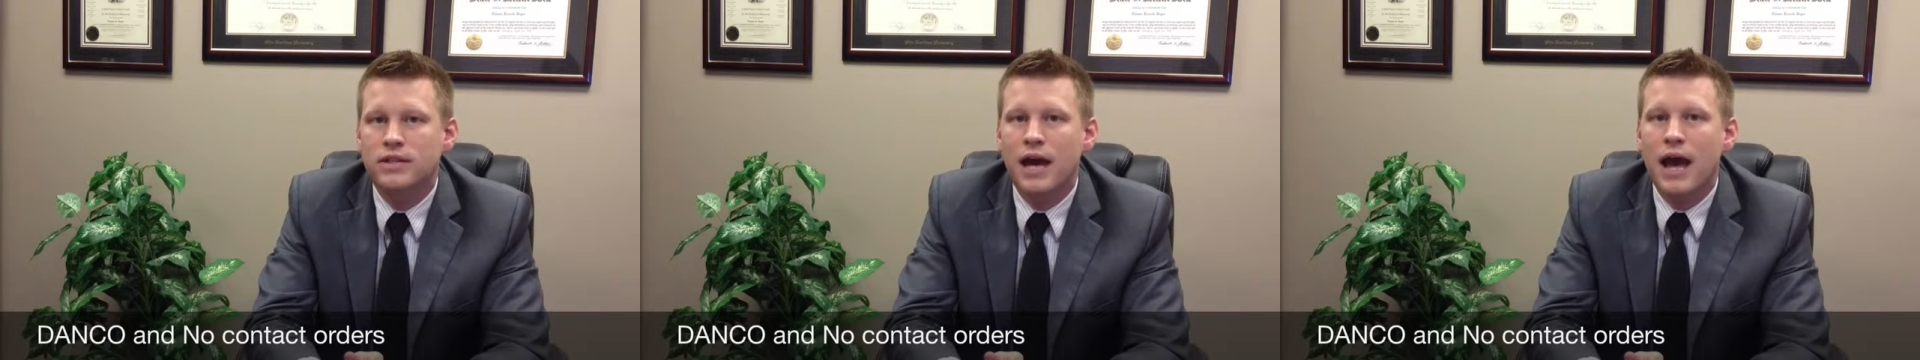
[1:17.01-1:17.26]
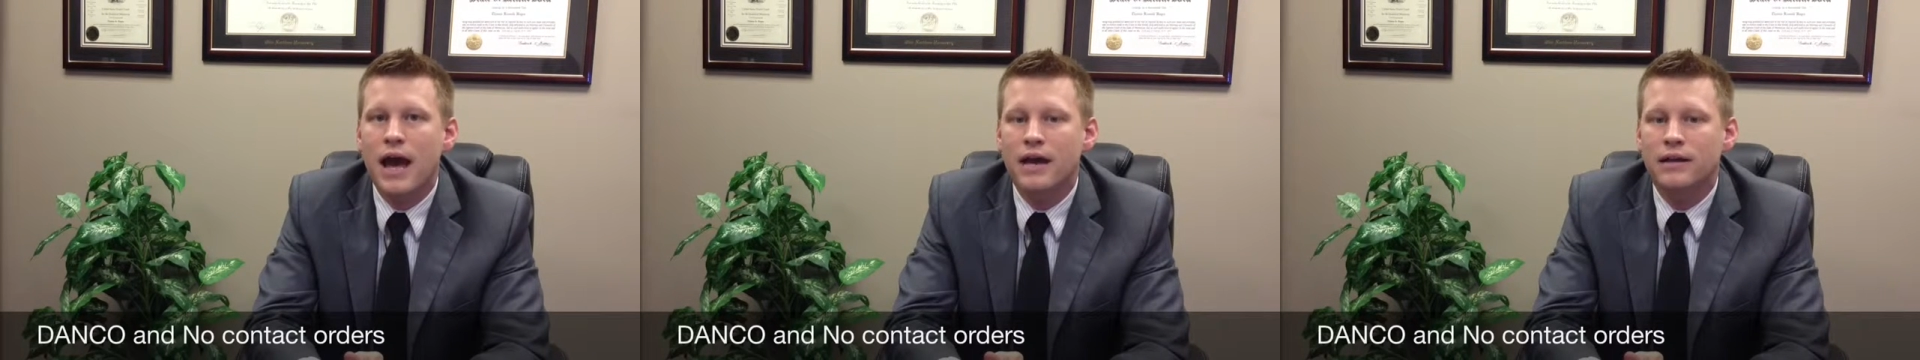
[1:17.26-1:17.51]
to
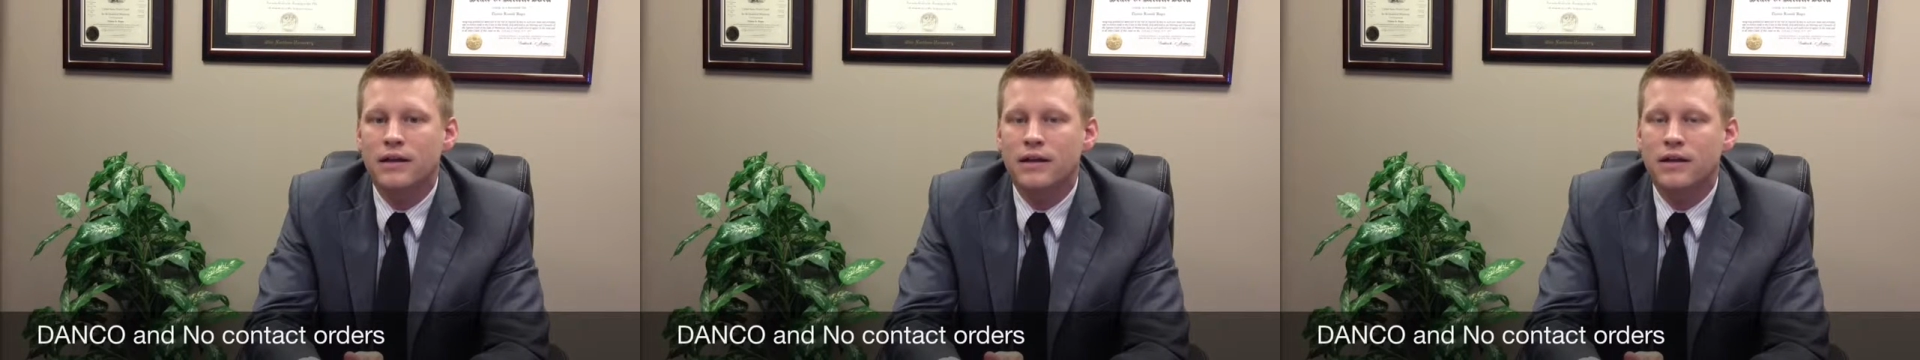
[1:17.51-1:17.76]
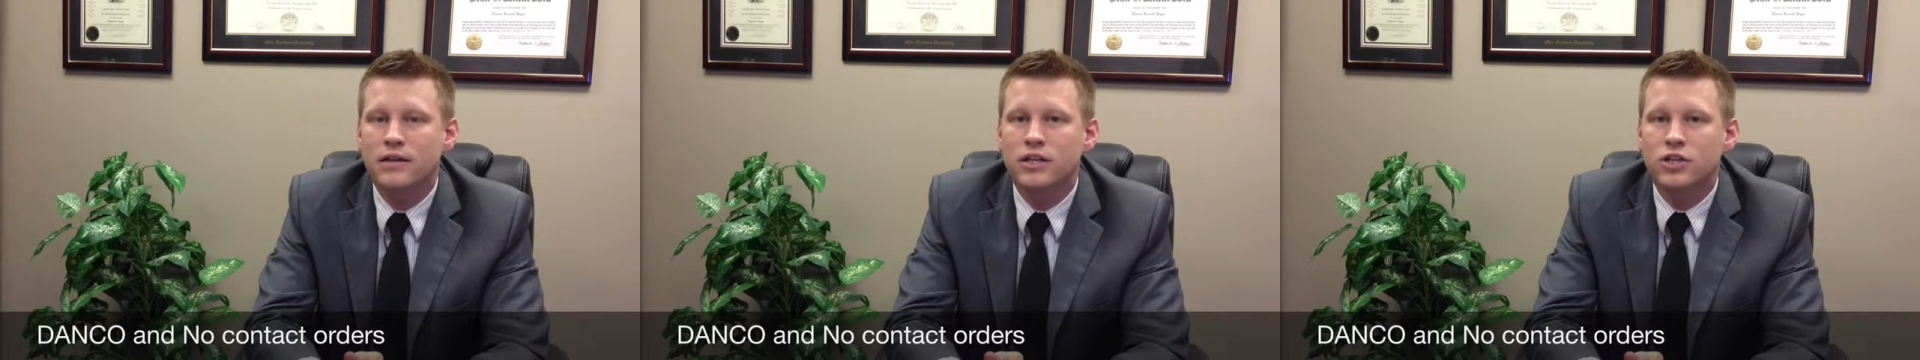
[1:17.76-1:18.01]
add an
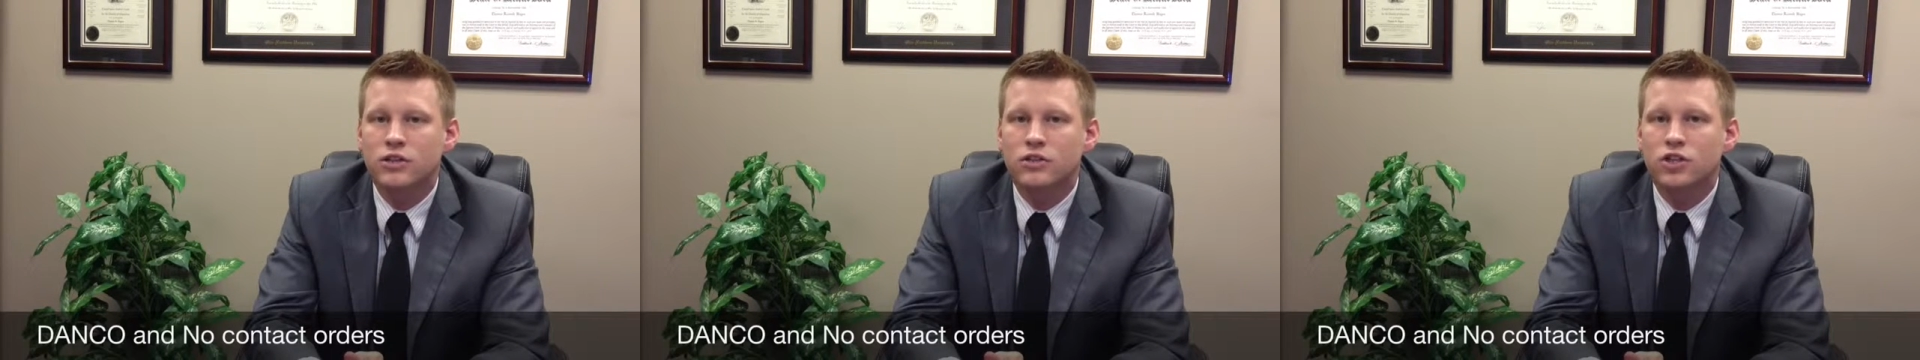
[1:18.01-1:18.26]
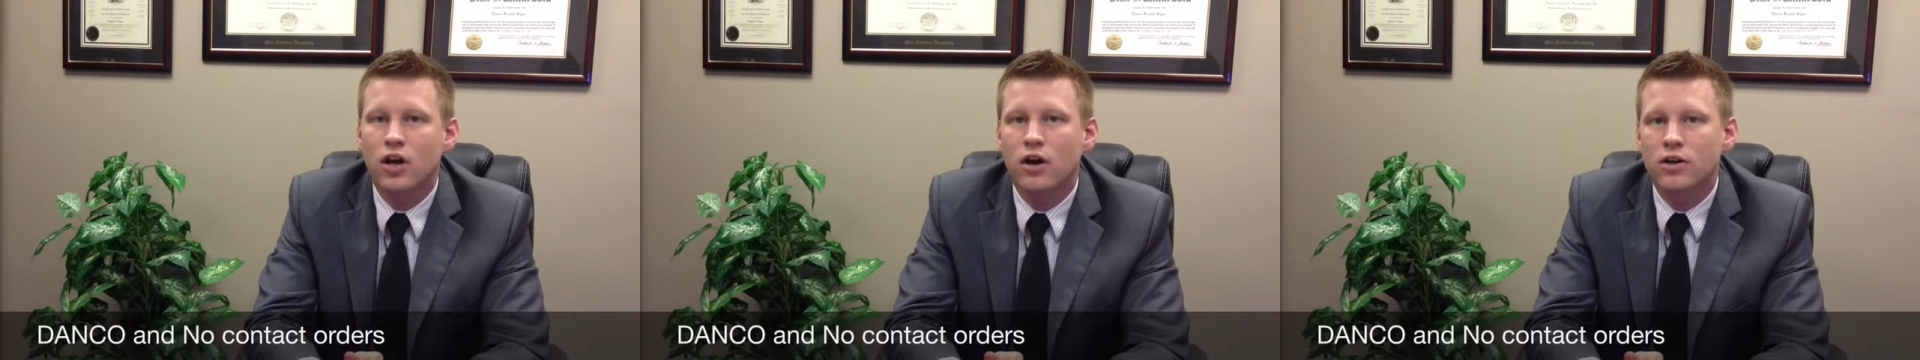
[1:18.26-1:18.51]
additional
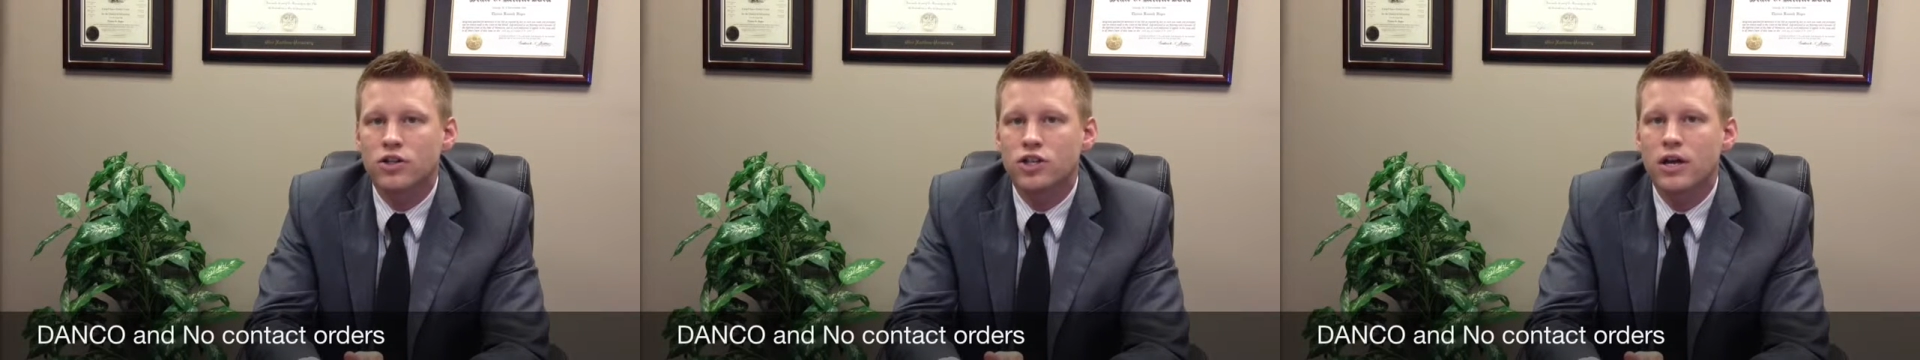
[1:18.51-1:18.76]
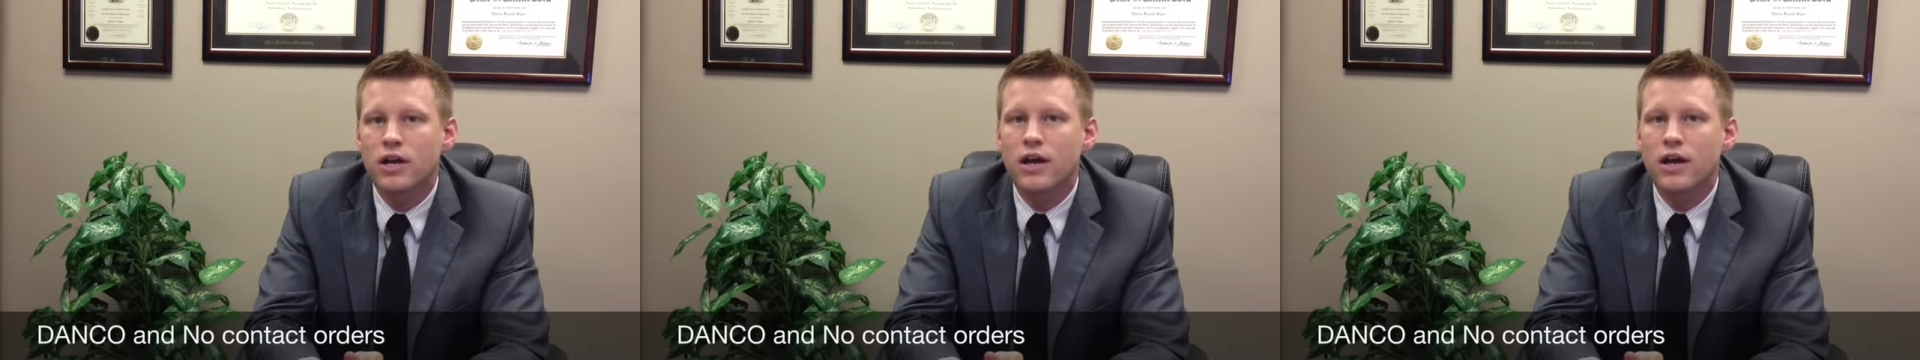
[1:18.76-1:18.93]
charge